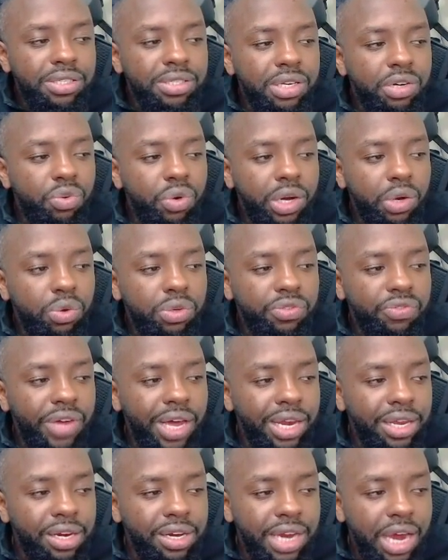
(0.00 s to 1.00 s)
as the trade was
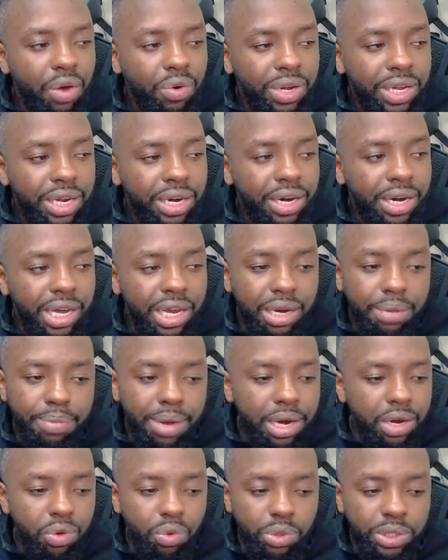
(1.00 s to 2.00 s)
valid down here,
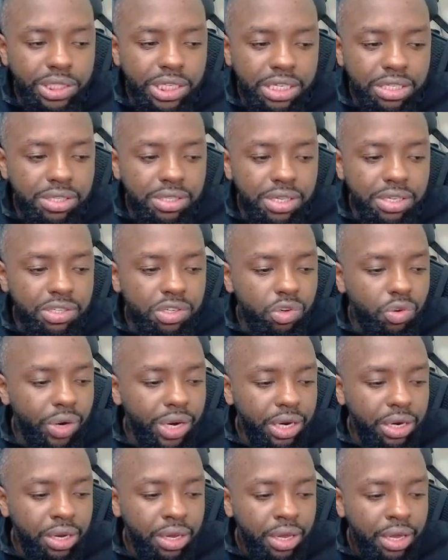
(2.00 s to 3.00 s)
anybody who chased this
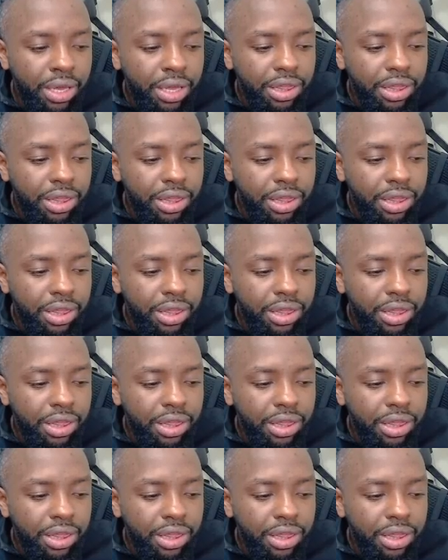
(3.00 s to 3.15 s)
trade,